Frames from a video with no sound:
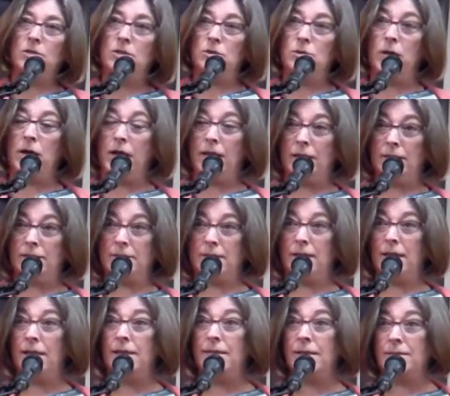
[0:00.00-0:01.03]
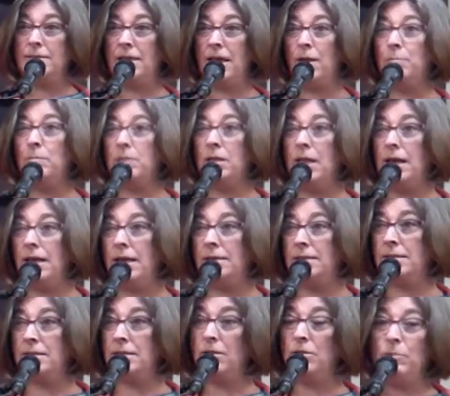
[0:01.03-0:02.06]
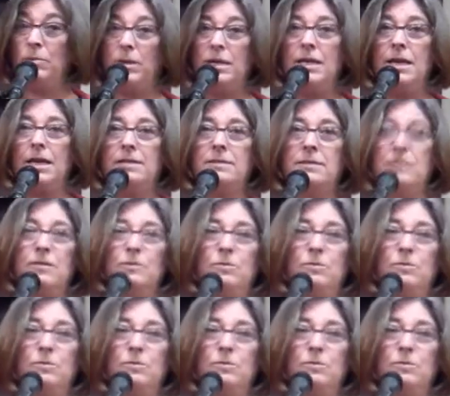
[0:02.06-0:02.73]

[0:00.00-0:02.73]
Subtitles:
strikes in the same place, 3 days in